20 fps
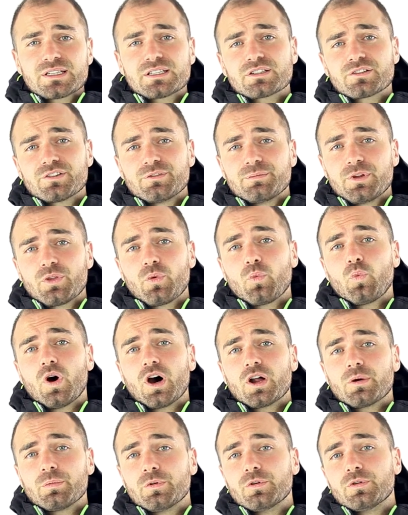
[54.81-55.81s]
is going to be the
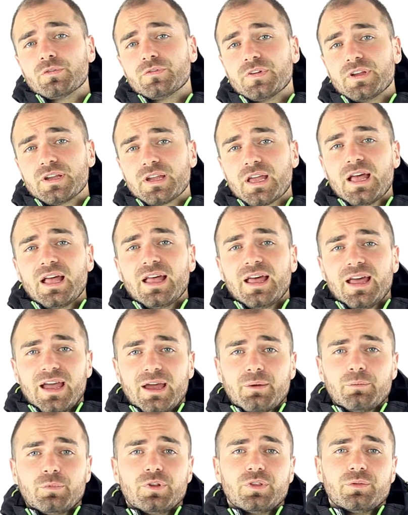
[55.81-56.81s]
waterproofing
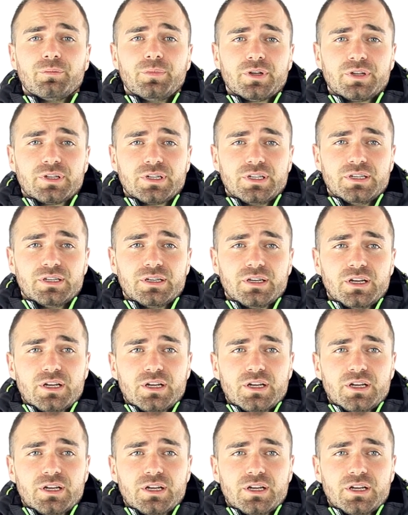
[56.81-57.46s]
and breathability.